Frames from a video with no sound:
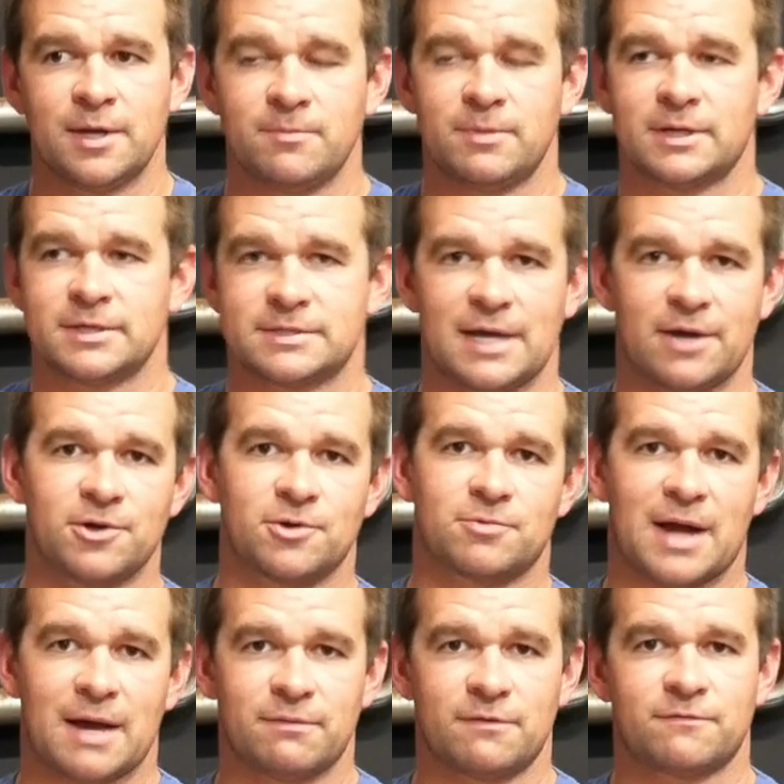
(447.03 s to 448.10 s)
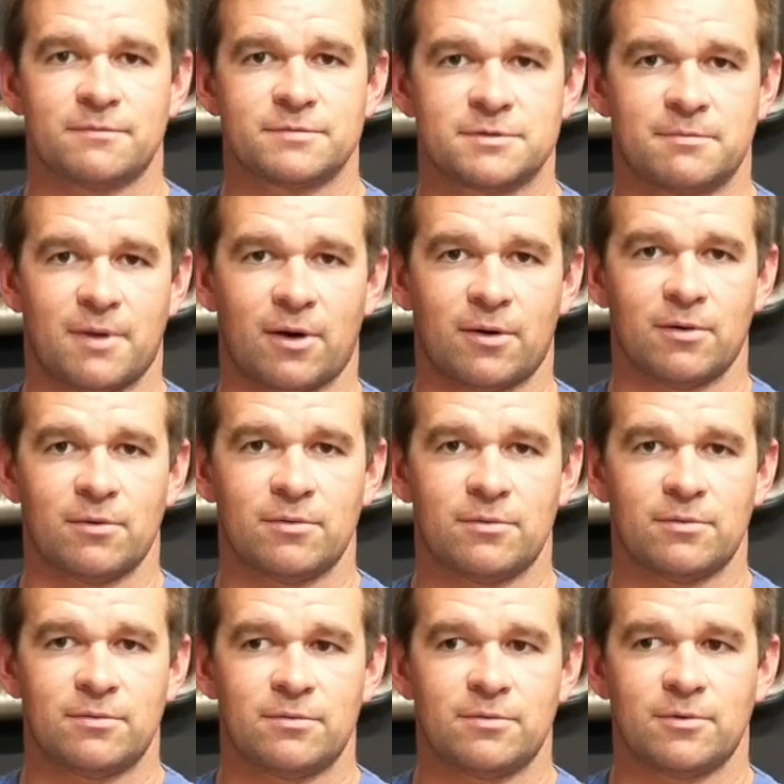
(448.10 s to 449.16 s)
because now you're robbing from tomorrow,
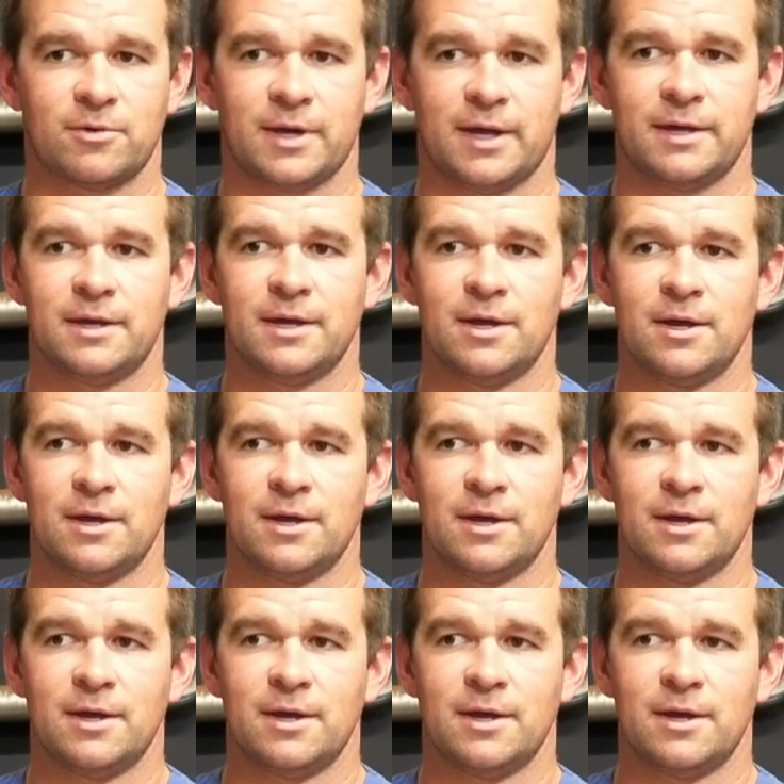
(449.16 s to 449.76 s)
okay?